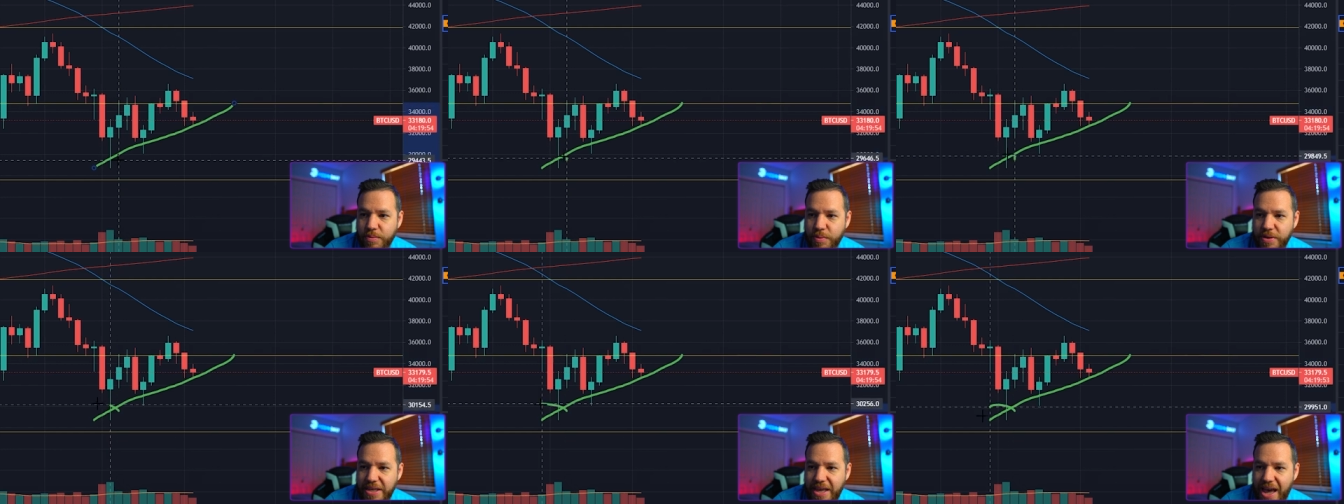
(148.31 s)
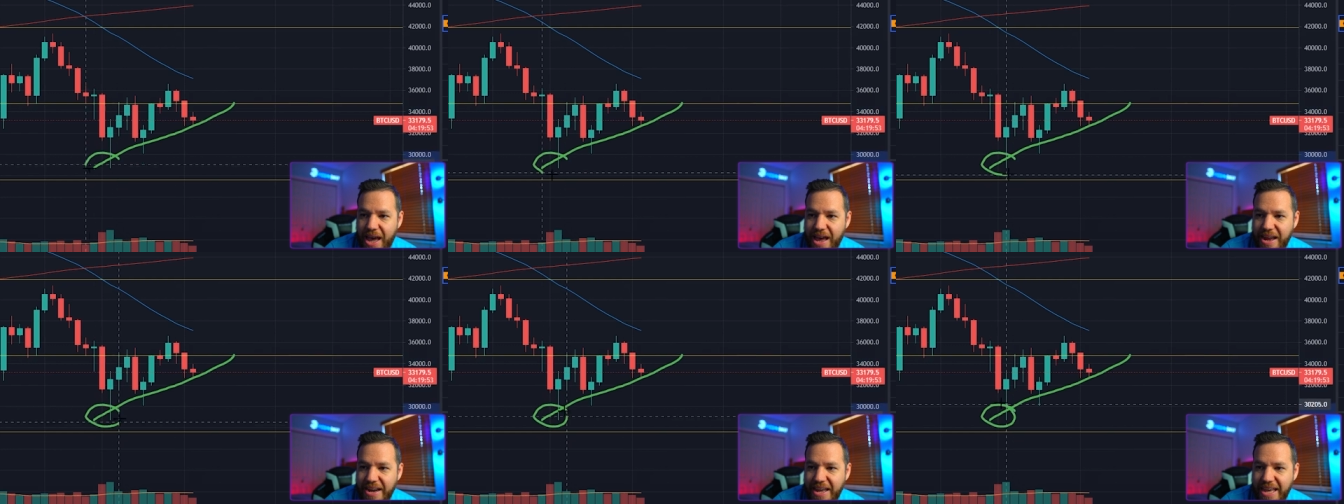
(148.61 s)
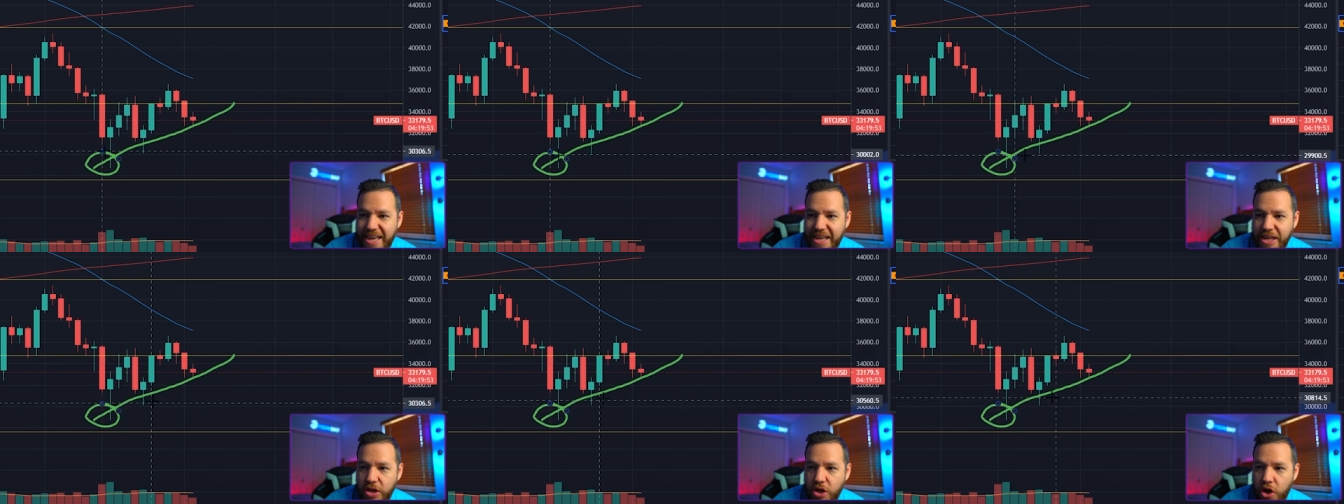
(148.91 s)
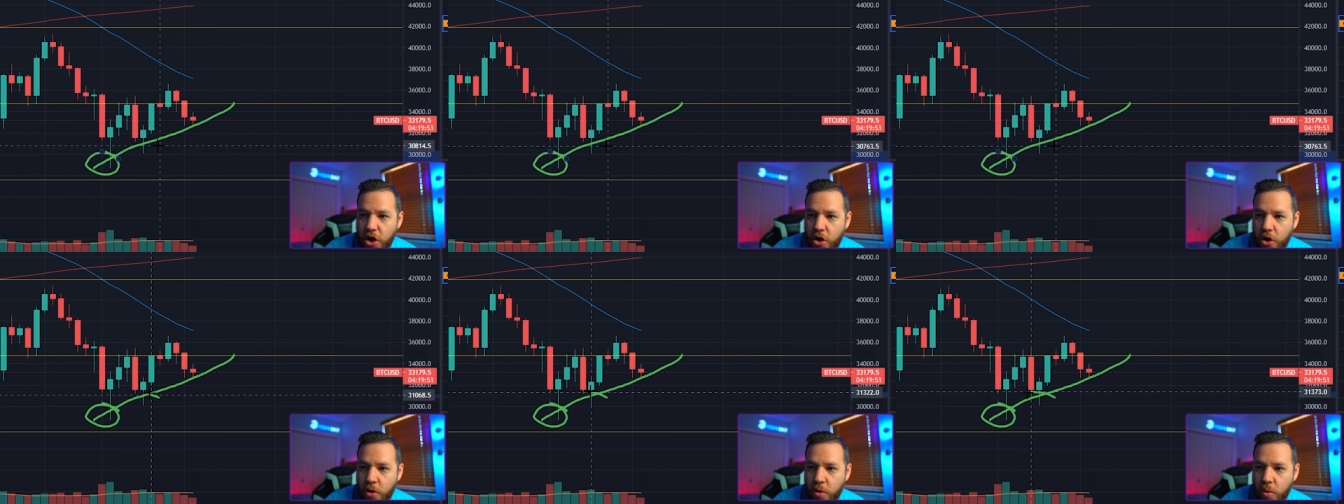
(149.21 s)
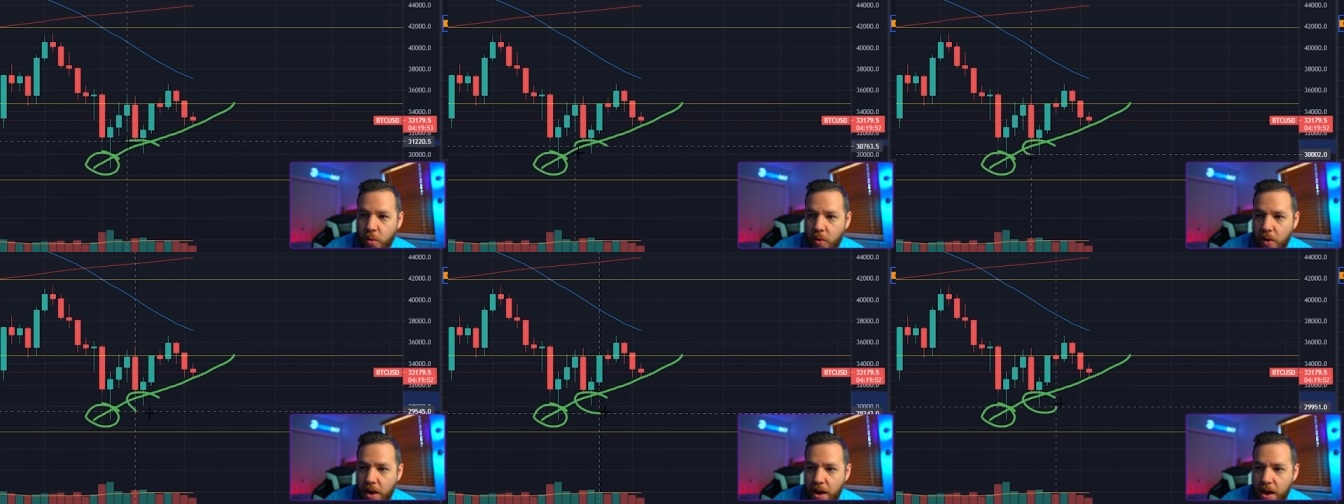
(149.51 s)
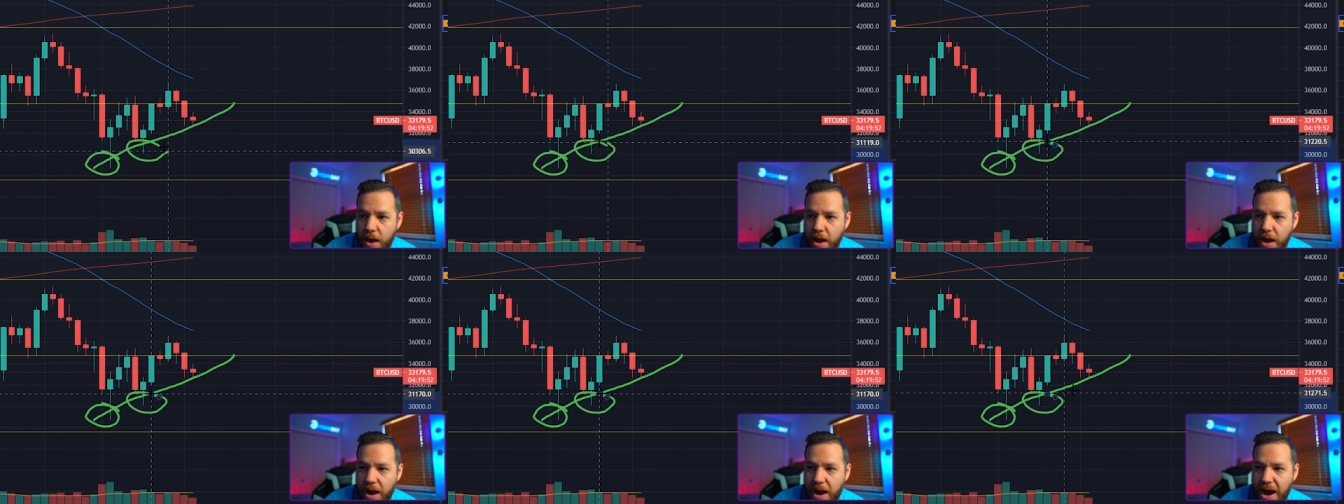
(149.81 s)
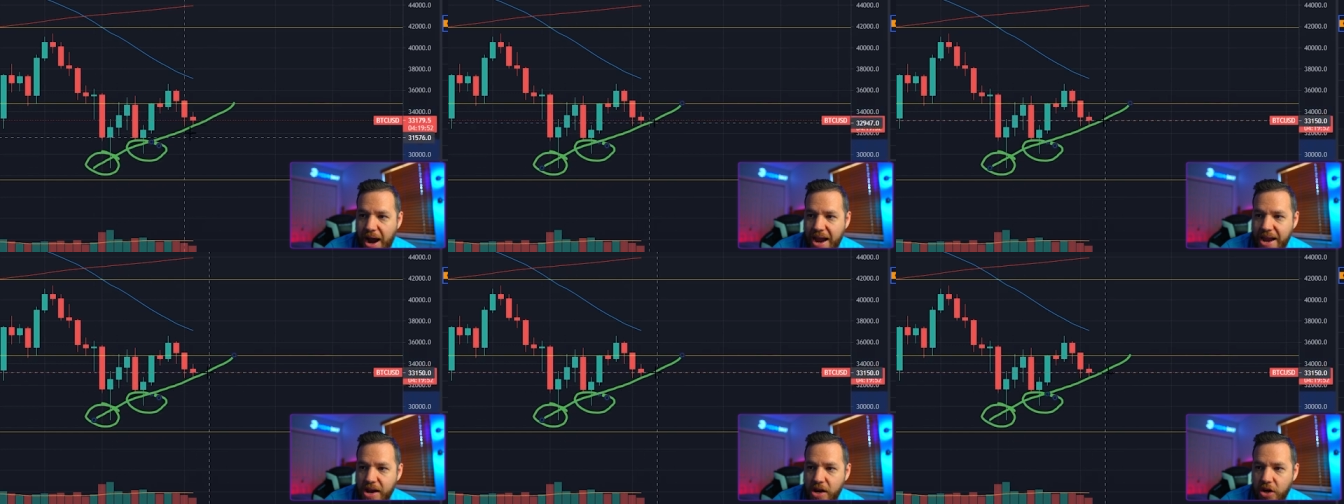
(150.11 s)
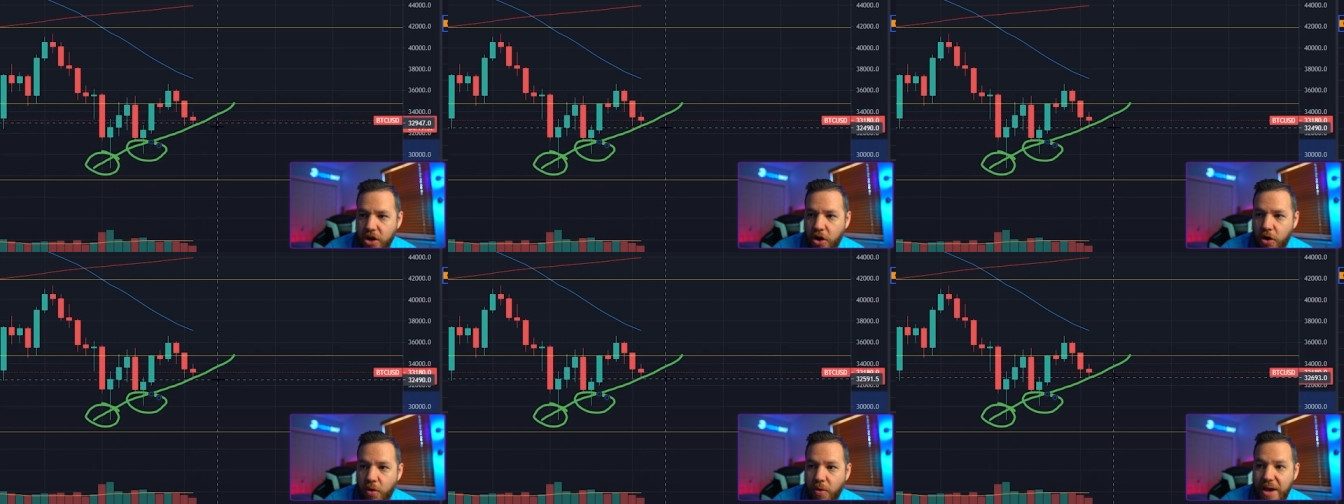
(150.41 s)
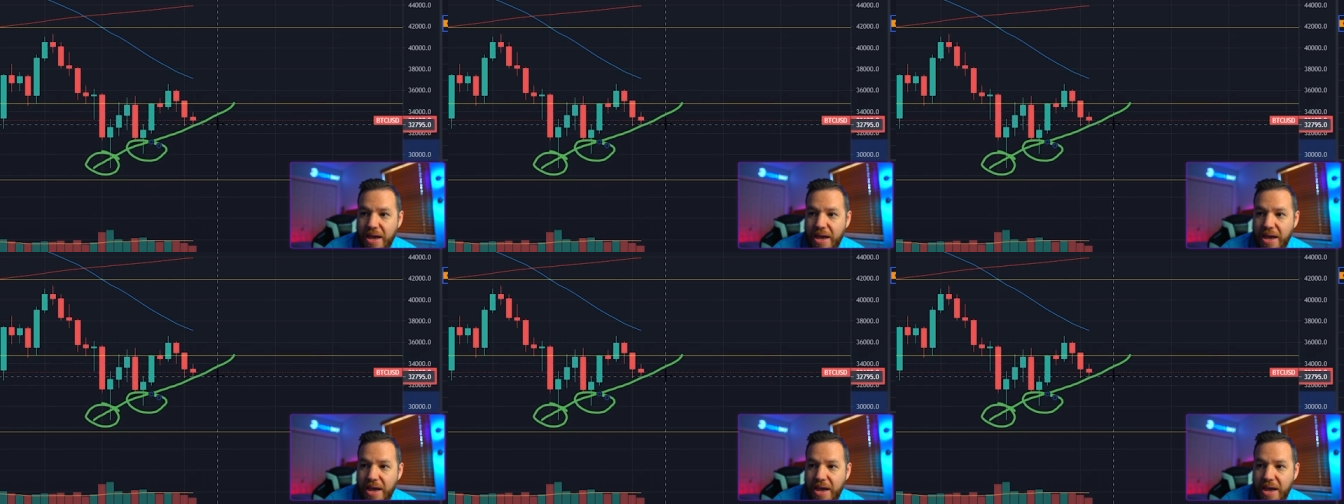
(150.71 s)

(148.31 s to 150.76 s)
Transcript: had a low, higher low,